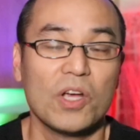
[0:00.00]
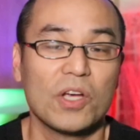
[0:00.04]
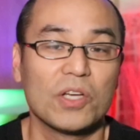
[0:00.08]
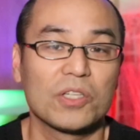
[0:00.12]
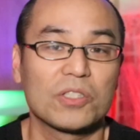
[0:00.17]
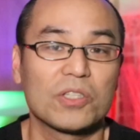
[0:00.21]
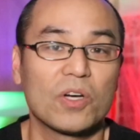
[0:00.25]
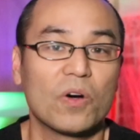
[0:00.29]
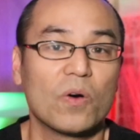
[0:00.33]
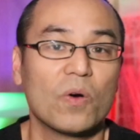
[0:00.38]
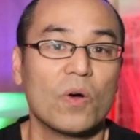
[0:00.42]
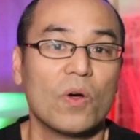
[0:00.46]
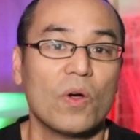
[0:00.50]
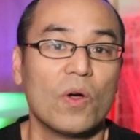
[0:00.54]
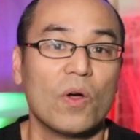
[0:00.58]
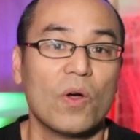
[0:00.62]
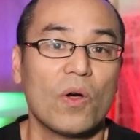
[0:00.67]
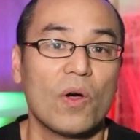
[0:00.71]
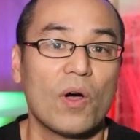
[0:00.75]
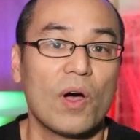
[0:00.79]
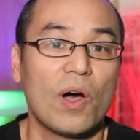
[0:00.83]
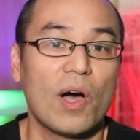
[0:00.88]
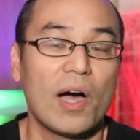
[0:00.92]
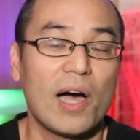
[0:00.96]
So
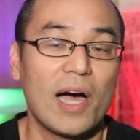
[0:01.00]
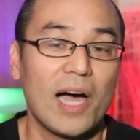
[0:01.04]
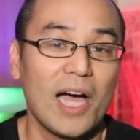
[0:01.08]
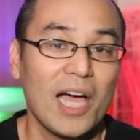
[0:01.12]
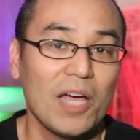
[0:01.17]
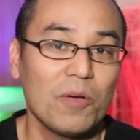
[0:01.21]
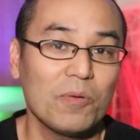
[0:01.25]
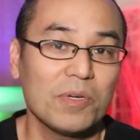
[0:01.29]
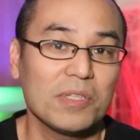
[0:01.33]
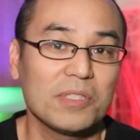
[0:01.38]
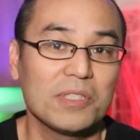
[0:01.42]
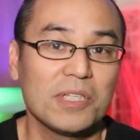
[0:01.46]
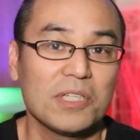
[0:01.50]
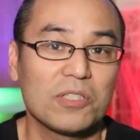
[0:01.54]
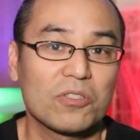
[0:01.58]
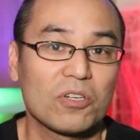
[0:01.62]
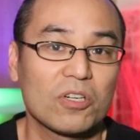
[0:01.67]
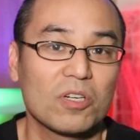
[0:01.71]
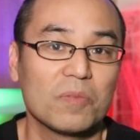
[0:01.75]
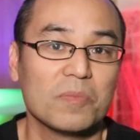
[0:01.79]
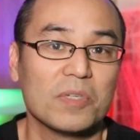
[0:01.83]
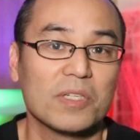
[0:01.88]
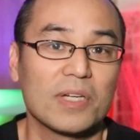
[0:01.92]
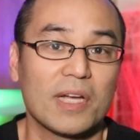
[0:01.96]
I was
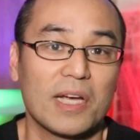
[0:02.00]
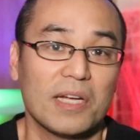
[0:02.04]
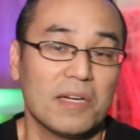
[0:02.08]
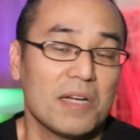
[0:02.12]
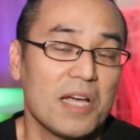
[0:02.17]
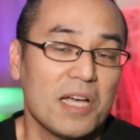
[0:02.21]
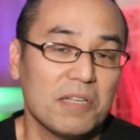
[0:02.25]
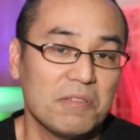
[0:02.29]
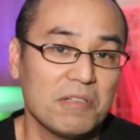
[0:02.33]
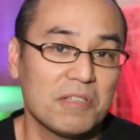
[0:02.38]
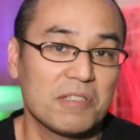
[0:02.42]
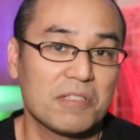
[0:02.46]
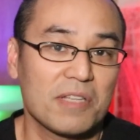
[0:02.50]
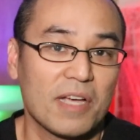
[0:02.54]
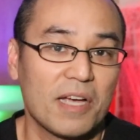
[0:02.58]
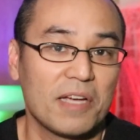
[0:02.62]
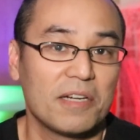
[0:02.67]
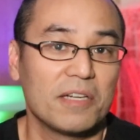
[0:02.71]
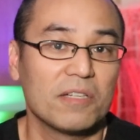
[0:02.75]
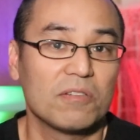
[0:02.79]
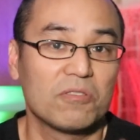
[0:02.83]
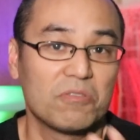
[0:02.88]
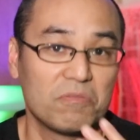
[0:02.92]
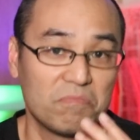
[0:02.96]
determined and I
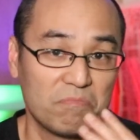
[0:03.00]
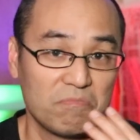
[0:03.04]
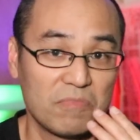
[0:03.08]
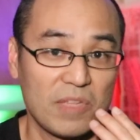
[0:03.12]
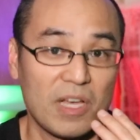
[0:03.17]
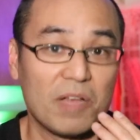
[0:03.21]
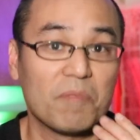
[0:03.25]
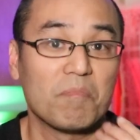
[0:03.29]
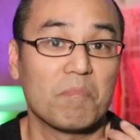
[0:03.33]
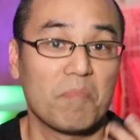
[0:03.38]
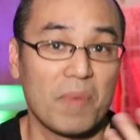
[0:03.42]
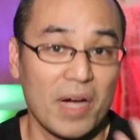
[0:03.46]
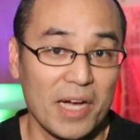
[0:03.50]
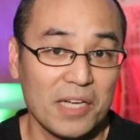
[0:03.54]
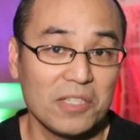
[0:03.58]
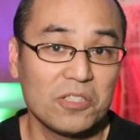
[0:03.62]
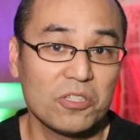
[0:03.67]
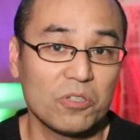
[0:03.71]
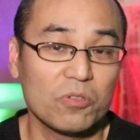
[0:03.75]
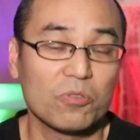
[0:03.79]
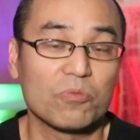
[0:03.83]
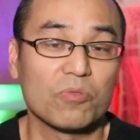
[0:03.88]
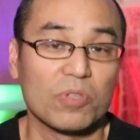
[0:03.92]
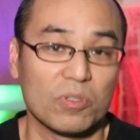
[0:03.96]
decided that my
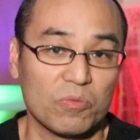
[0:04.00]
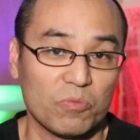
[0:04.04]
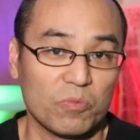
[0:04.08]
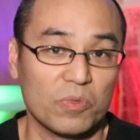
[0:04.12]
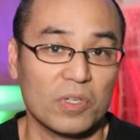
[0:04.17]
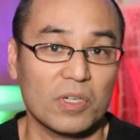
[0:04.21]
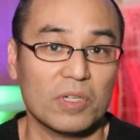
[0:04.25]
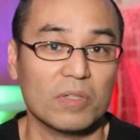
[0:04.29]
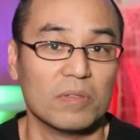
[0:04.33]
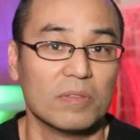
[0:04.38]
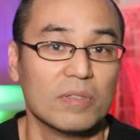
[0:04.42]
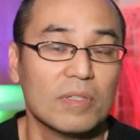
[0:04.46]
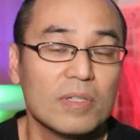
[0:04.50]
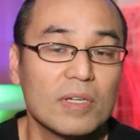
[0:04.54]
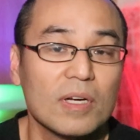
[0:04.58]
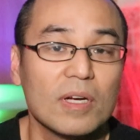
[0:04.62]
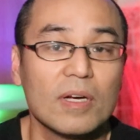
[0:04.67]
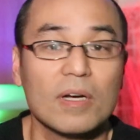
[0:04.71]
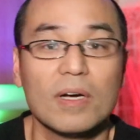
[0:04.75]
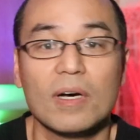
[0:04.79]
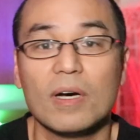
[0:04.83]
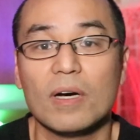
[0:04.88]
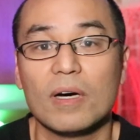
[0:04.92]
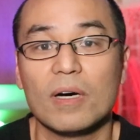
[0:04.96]
children will
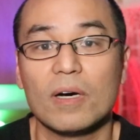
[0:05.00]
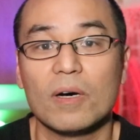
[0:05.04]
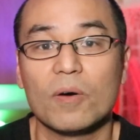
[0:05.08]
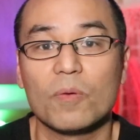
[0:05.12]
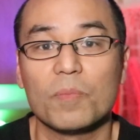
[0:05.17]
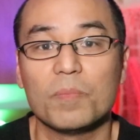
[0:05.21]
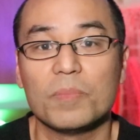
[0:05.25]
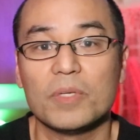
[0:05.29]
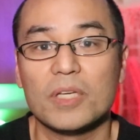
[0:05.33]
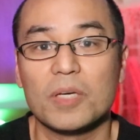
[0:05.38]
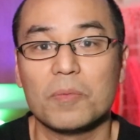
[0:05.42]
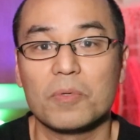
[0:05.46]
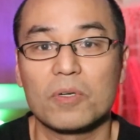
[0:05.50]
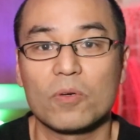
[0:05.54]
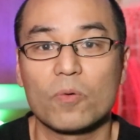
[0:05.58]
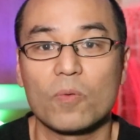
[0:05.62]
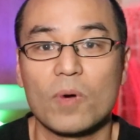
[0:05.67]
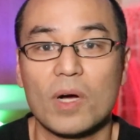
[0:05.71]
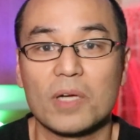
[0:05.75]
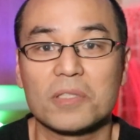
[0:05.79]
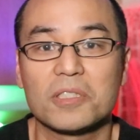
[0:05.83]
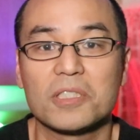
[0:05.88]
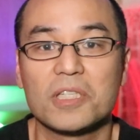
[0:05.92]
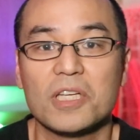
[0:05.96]
be able to
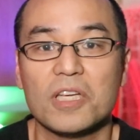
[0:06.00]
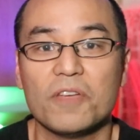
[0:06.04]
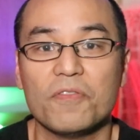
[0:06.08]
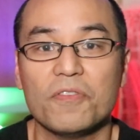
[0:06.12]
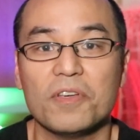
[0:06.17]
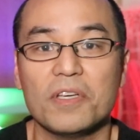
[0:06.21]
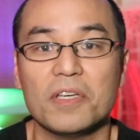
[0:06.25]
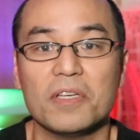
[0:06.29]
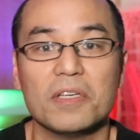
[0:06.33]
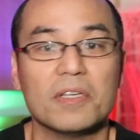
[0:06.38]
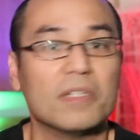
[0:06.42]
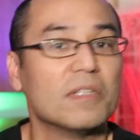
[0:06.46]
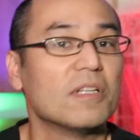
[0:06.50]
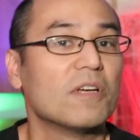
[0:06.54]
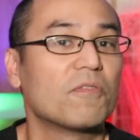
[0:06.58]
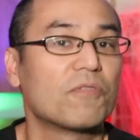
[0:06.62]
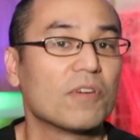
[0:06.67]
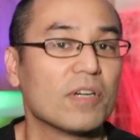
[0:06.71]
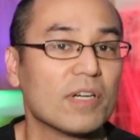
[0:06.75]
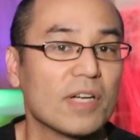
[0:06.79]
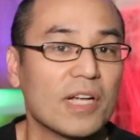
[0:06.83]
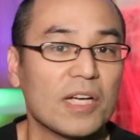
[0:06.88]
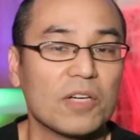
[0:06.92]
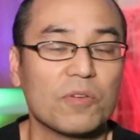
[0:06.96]
watch TV in
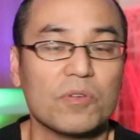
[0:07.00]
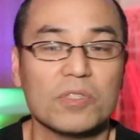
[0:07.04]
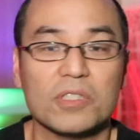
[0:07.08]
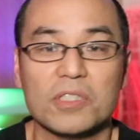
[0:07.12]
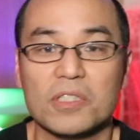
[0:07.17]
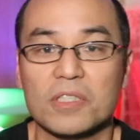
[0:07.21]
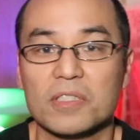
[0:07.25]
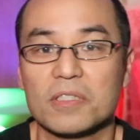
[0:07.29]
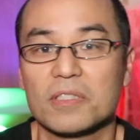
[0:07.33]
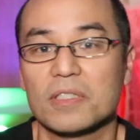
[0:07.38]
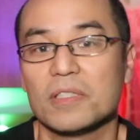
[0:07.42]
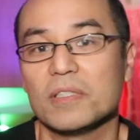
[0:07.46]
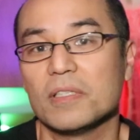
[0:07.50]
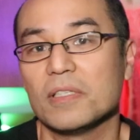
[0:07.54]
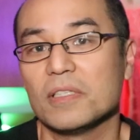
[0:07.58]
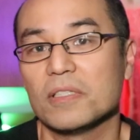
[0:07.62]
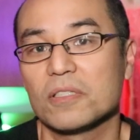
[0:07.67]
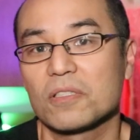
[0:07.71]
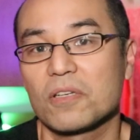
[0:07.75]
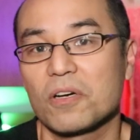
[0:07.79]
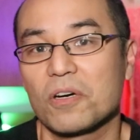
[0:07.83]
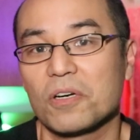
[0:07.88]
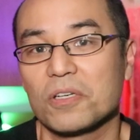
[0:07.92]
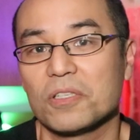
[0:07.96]
different languages and
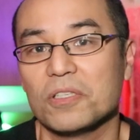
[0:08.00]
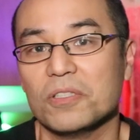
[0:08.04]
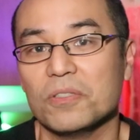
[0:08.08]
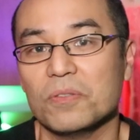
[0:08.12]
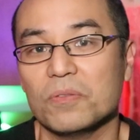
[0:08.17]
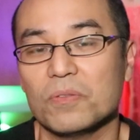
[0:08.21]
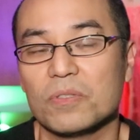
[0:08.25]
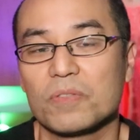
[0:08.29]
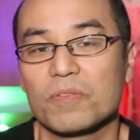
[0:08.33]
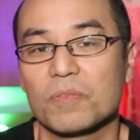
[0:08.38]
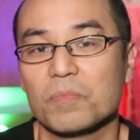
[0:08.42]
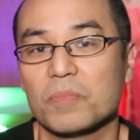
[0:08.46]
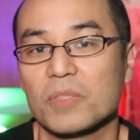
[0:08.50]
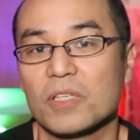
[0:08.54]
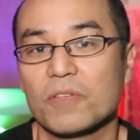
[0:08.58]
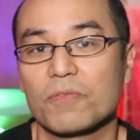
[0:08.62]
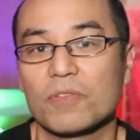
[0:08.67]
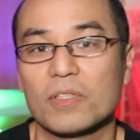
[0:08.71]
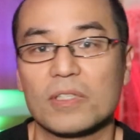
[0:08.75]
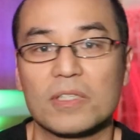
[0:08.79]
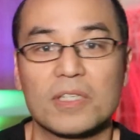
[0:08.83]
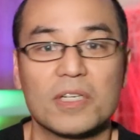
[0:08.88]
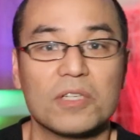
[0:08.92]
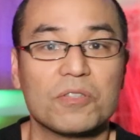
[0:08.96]
these cartoons from
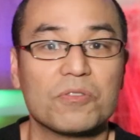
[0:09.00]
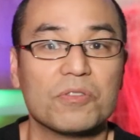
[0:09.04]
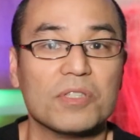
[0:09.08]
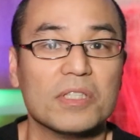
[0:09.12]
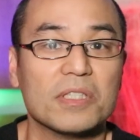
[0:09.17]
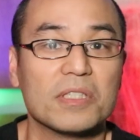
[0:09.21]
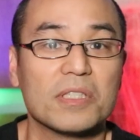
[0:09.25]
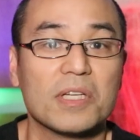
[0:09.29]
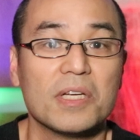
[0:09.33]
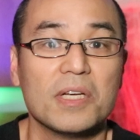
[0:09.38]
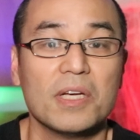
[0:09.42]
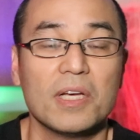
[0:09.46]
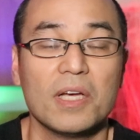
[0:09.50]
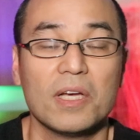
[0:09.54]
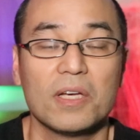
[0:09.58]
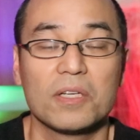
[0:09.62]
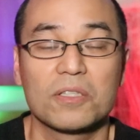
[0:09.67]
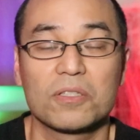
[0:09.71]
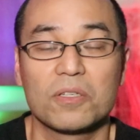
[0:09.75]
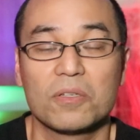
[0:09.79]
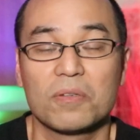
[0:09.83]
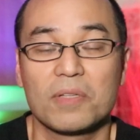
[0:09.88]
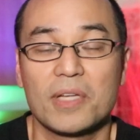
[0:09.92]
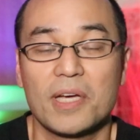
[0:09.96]
different countries
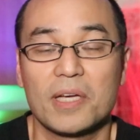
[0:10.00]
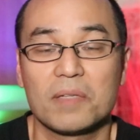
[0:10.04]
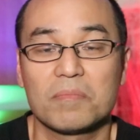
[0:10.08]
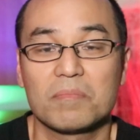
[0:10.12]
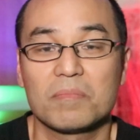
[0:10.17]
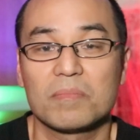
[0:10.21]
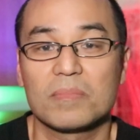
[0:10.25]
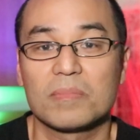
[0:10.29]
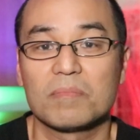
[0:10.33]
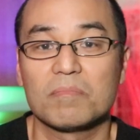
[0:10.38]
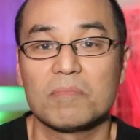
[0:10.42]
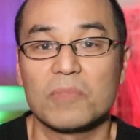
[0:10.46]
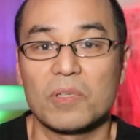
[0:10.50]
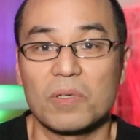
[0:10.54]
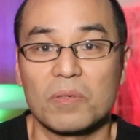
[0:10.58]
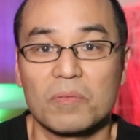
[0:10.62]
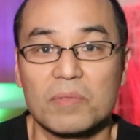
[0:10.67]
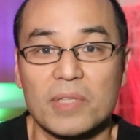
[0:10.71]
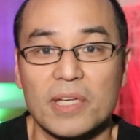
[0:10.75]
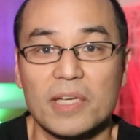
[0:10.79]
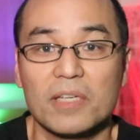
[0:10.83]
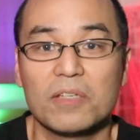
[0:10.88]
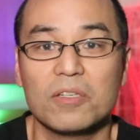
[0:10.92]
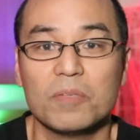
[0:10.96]
so that, you know,
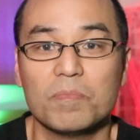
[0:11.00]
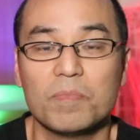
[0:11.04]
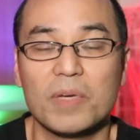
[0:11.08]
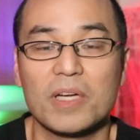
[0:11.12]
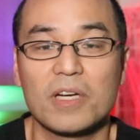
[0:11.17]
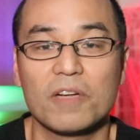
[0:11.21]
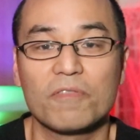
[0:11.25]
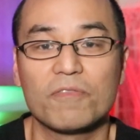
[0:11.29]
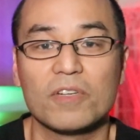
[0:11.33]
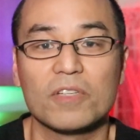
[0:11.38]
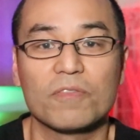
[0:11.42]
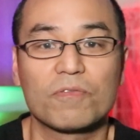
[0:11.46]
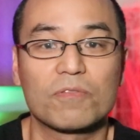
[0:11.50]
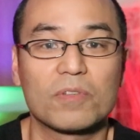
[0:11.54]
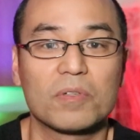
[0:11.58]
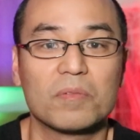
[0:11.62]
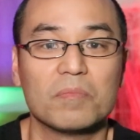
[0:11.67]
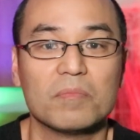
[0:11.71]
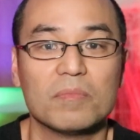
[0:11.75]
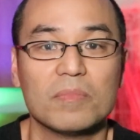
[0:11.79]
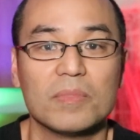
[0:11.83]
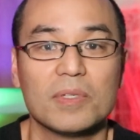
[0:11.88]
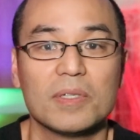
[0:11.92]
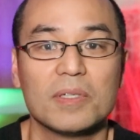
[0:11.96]
they could benefit
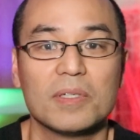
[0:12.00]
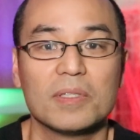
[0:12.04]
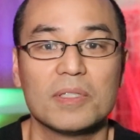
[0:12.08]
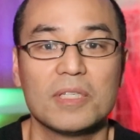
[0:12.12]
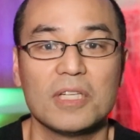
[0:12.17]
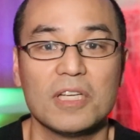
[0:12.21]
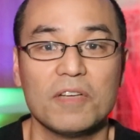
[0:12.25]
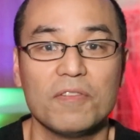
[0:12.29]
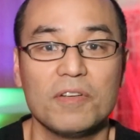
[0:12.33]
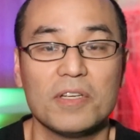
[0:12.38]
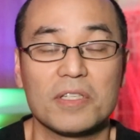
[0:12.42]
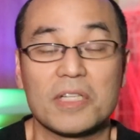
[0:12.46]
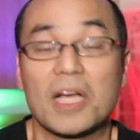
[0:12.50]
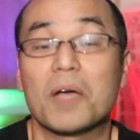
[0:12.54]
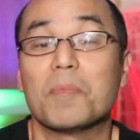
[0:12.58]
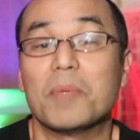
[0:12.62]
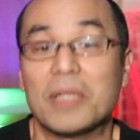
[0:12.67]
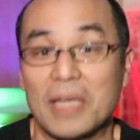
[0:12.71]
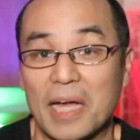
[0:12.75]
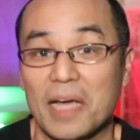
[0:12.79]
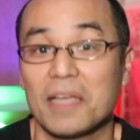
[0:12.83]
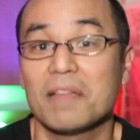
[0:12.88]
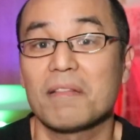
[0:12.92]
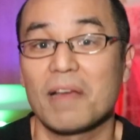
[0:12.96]
from TVs. I
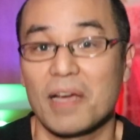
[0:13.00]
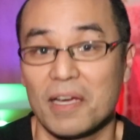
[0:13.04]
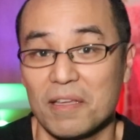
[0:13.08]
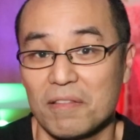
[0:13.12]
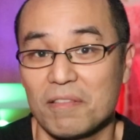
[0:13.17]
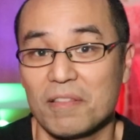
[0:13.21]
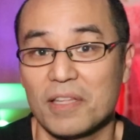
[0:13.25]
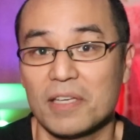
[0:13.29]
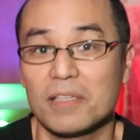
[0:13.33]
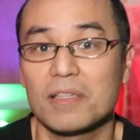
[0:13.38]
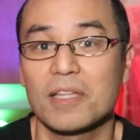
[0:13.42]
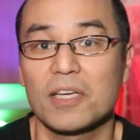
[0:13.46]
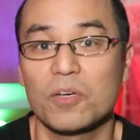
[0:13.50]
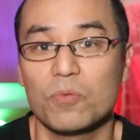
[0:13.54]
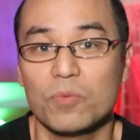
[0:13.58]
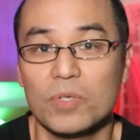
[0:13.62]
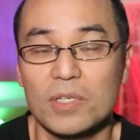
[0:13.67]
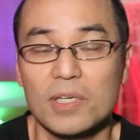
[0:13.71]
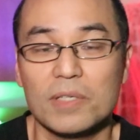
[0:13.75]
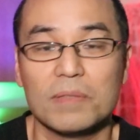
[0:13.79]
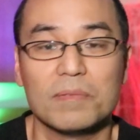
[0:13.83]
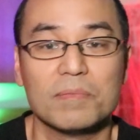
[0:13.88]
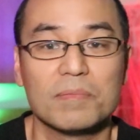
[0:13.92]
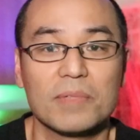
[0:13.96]
mean, I think they
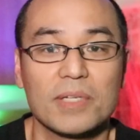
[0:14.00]
would.